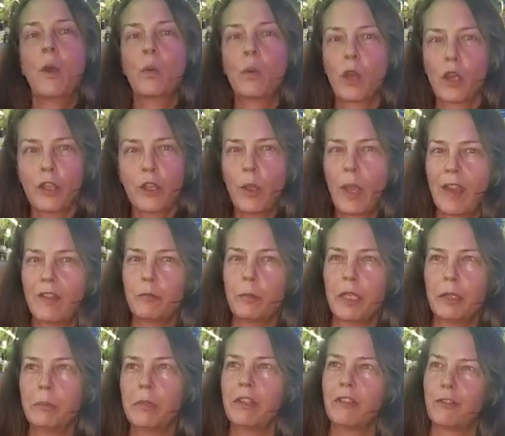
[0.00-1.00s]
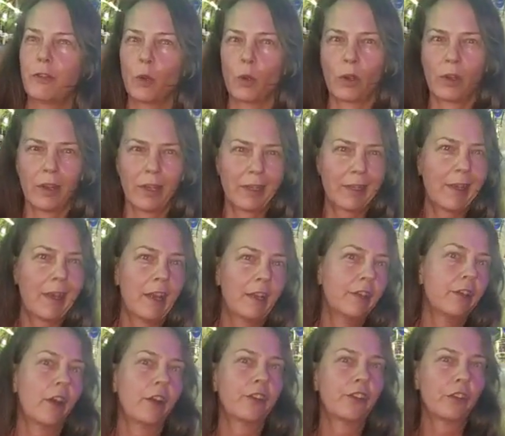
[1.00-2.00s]
where you have been before.
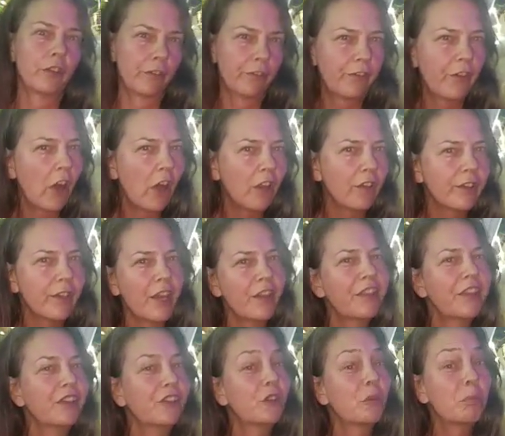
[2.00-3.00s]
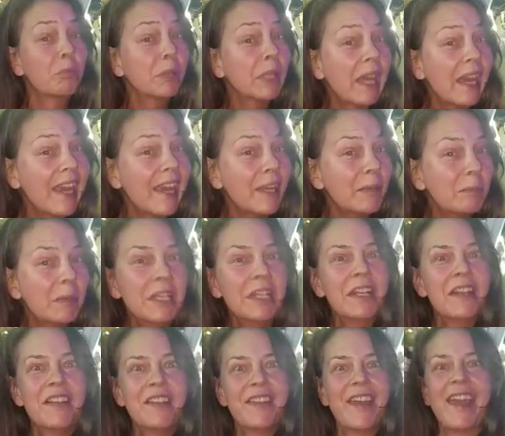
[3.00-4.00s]
Again, not your fault, nothing to blame.
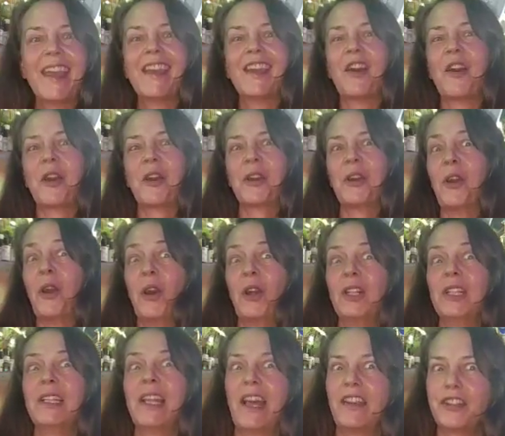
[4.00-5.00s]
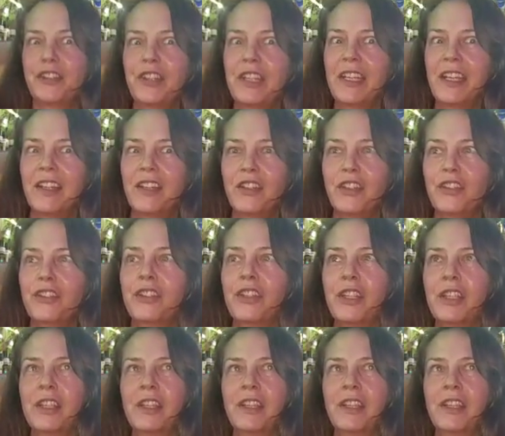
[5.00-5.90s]
They are all lessons.